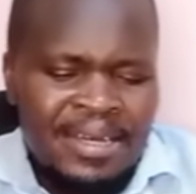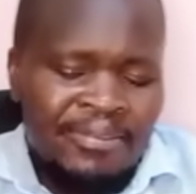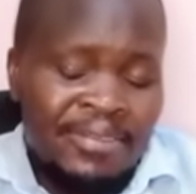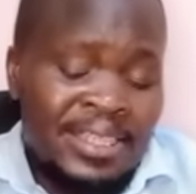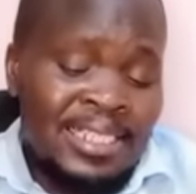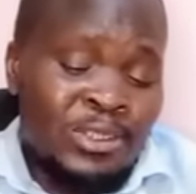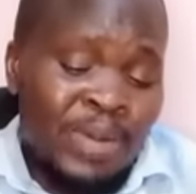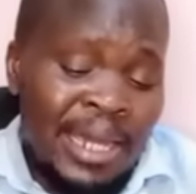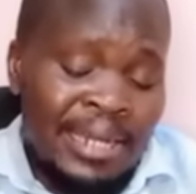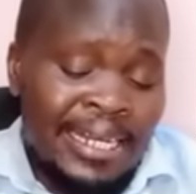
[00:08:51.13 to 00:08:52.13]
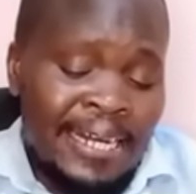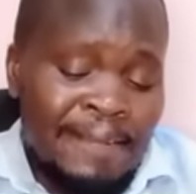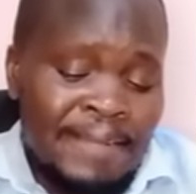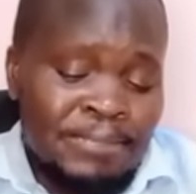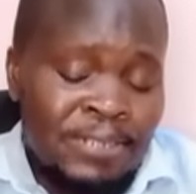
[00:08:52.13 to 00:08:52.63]
This is why
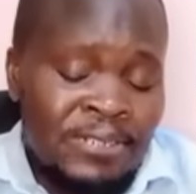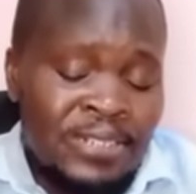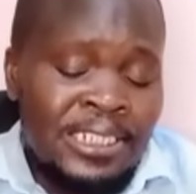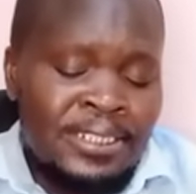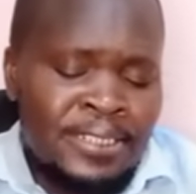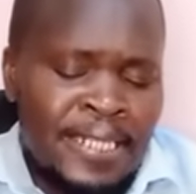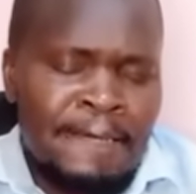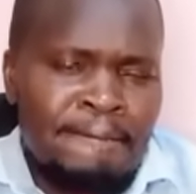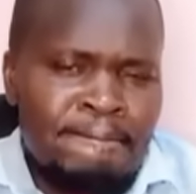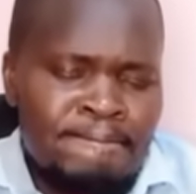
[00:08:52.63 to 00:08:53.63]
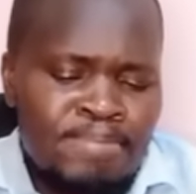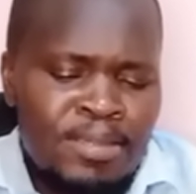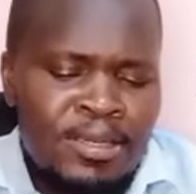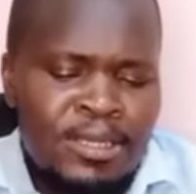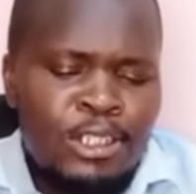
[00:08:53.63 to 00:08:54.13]
Rigathi has been really trying
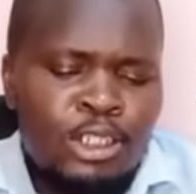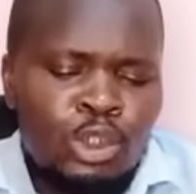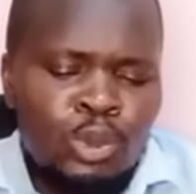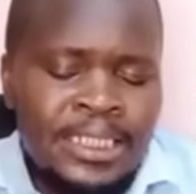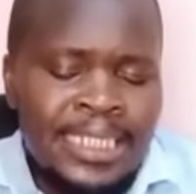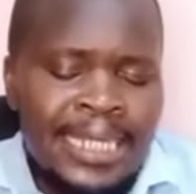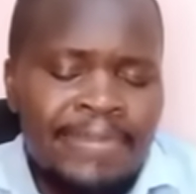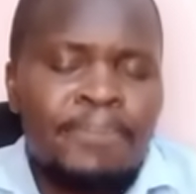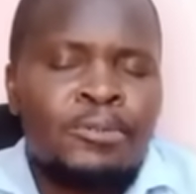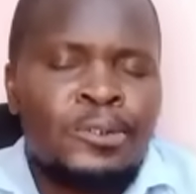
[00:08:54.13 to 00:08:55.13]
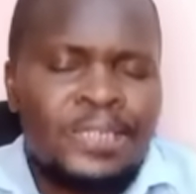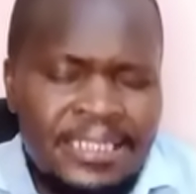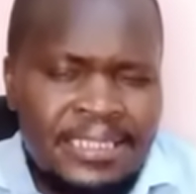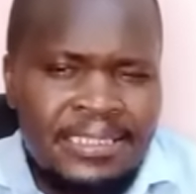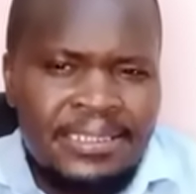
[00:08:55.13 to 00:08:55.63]
to delay the
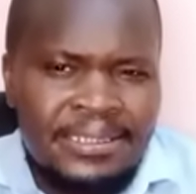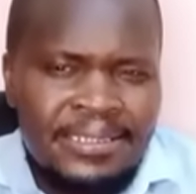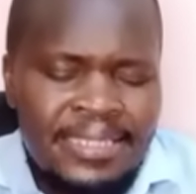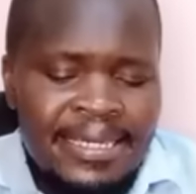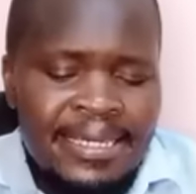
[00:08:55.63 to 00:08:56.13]
proceedings.